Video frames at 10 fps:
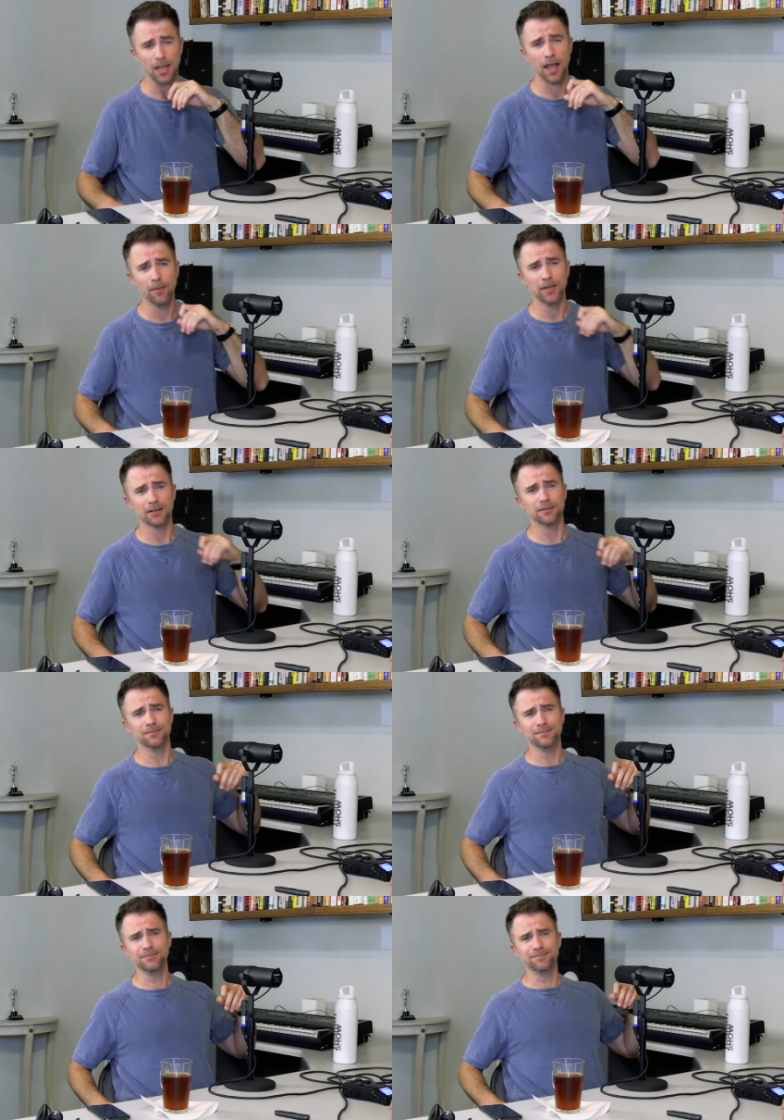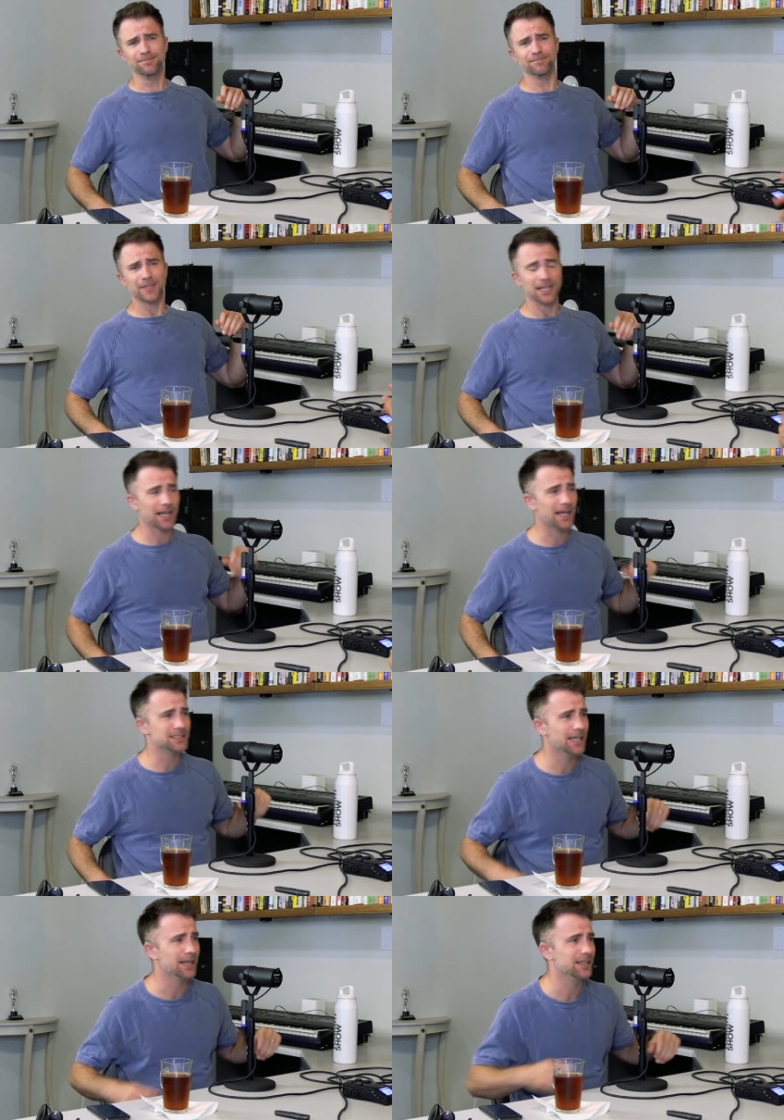I mean, like I
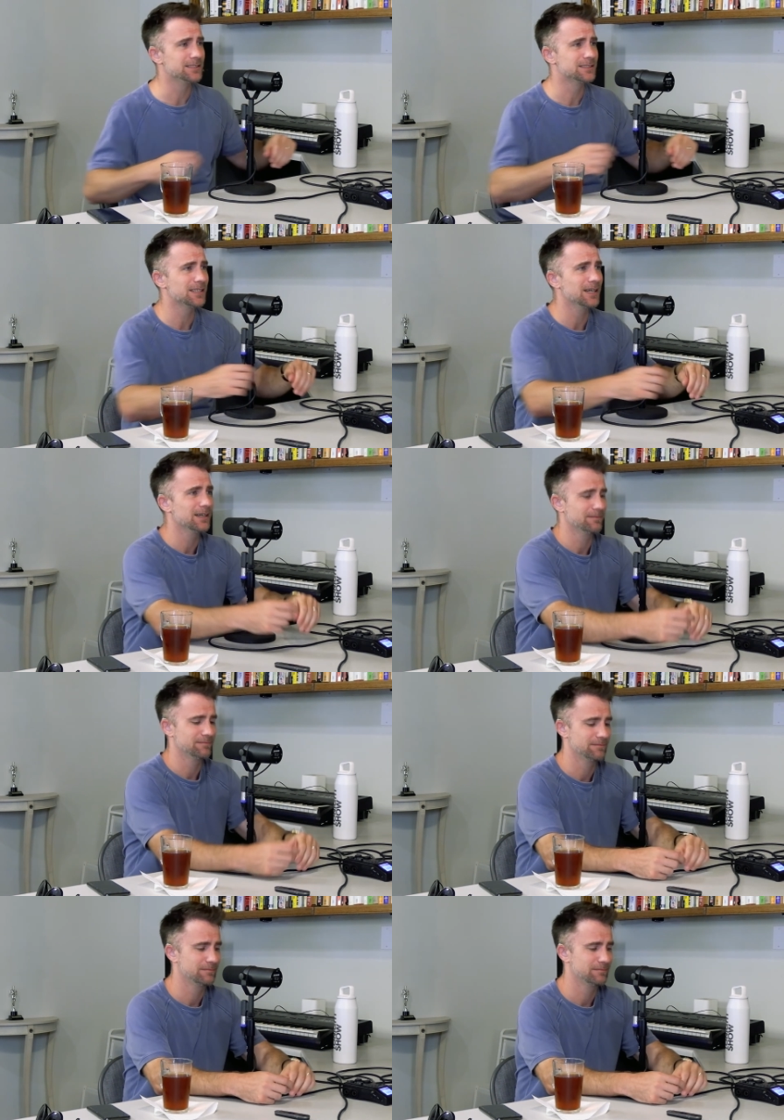said, it's a